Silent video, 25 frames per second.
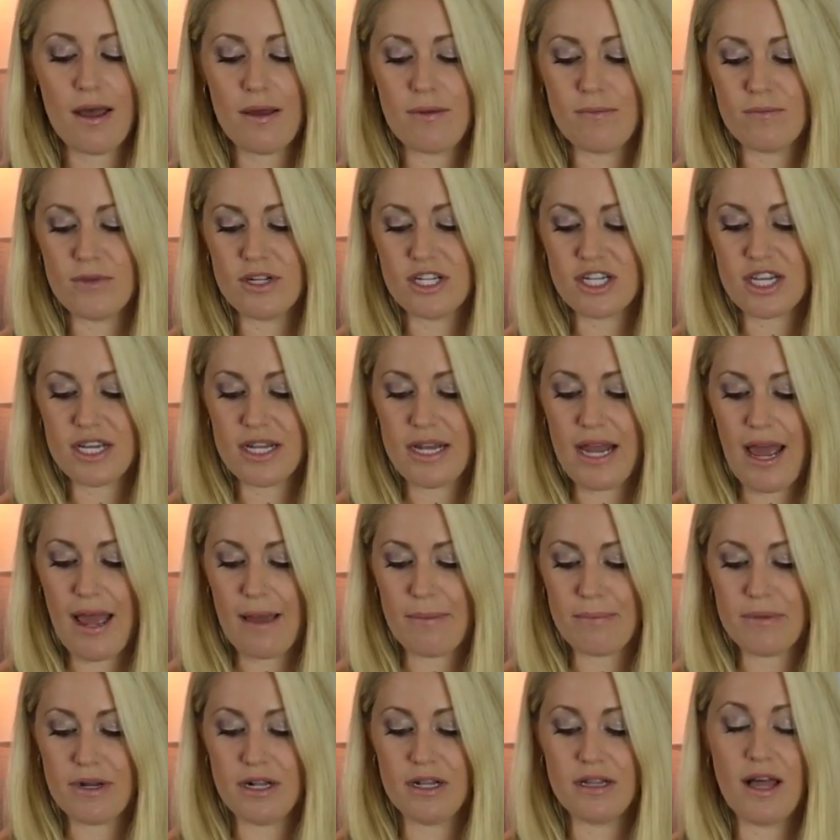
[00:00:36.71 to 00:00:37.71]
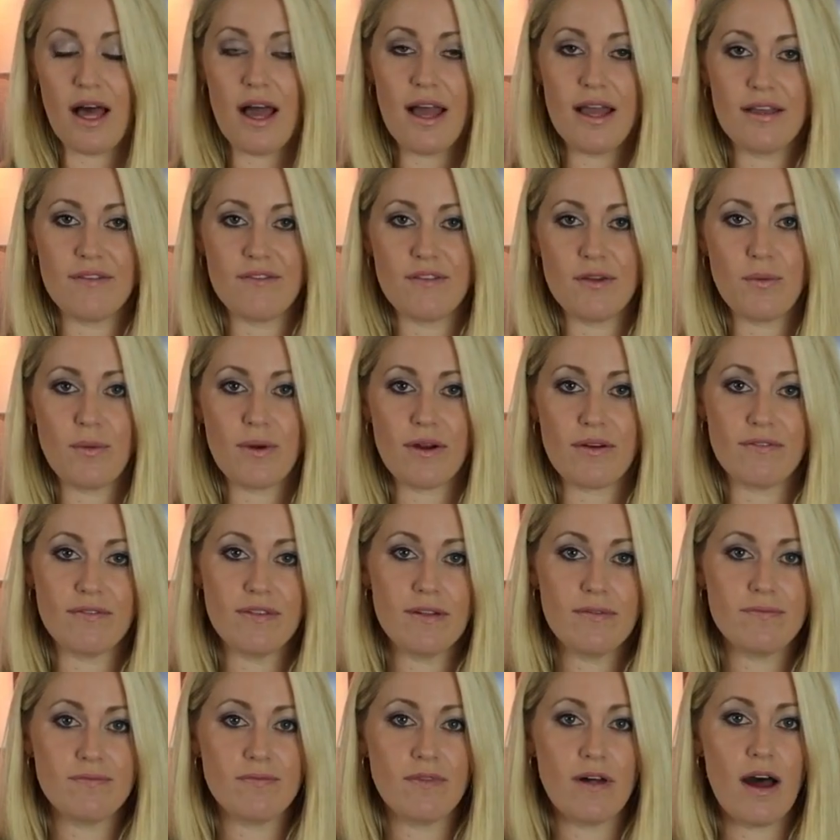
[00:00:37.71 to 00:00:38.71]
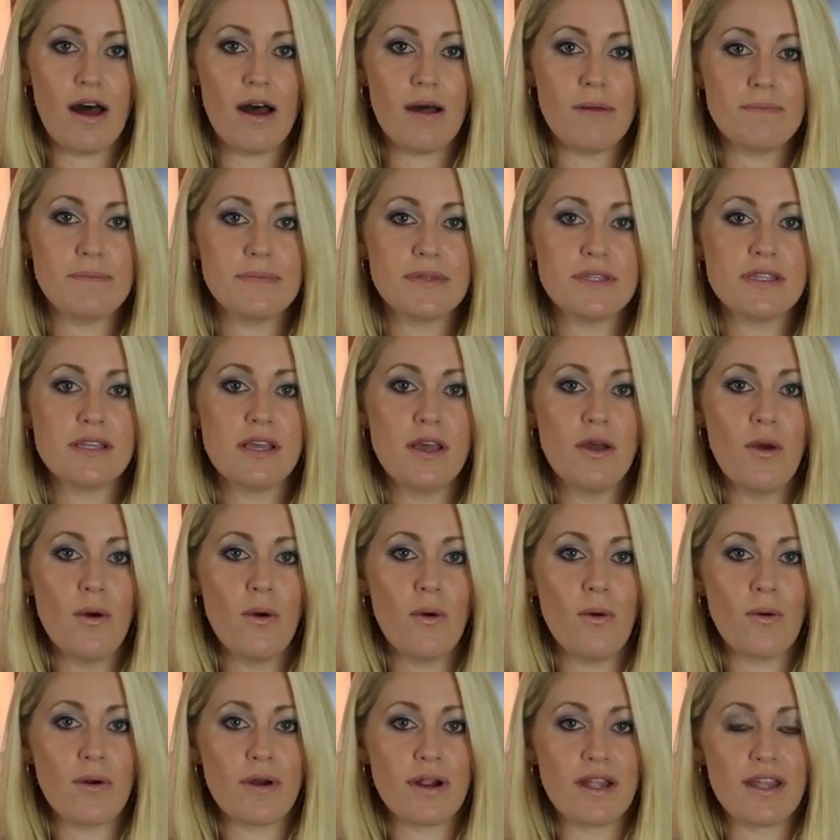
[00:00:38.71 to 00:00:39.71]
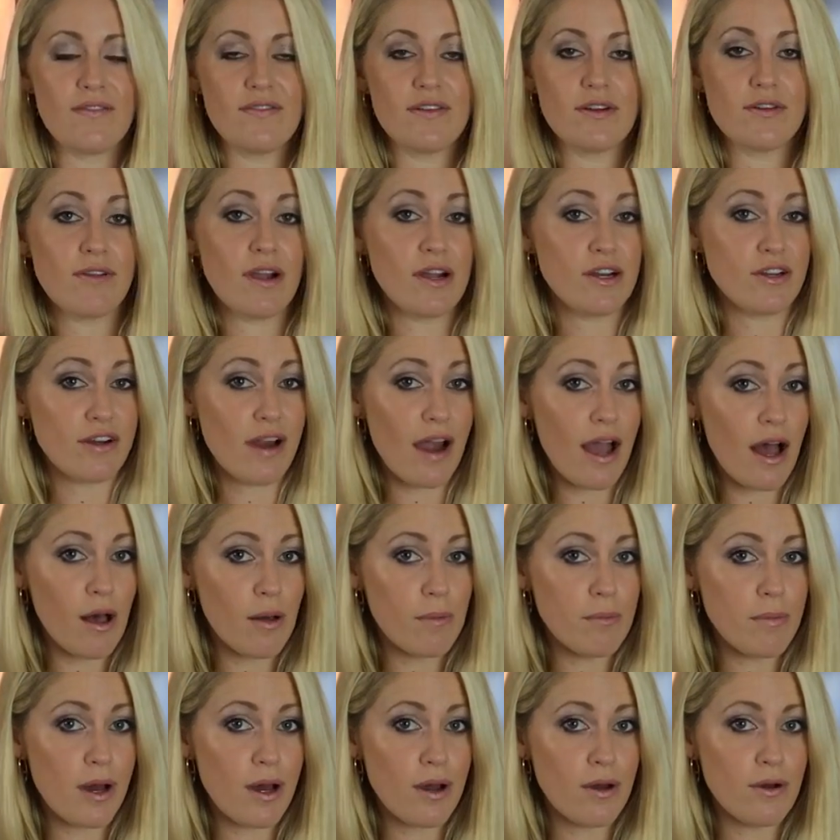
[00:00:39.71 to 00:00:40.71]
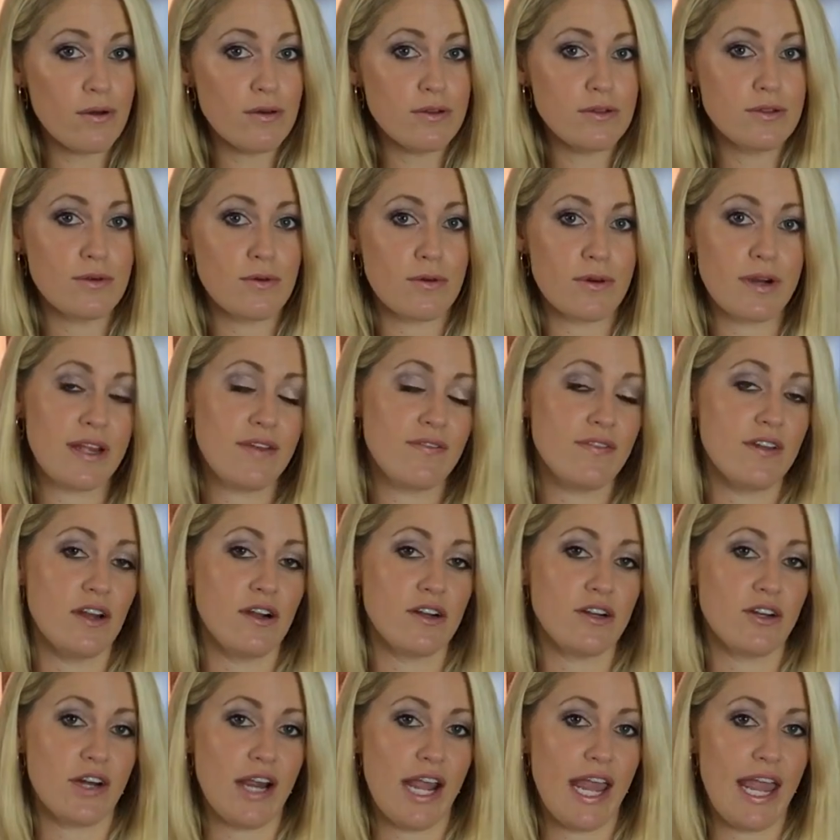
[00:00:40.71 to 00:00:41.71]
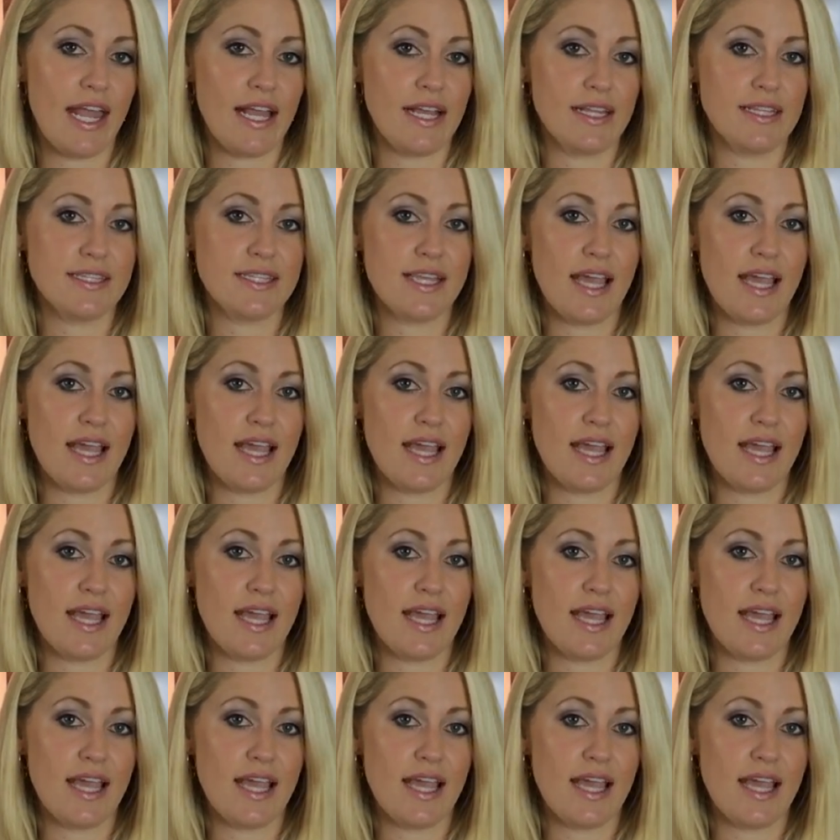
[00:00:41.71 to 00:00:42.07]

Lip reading: which can happen a lot if you wear flip-flops, or even around your elbows, or even on your hands.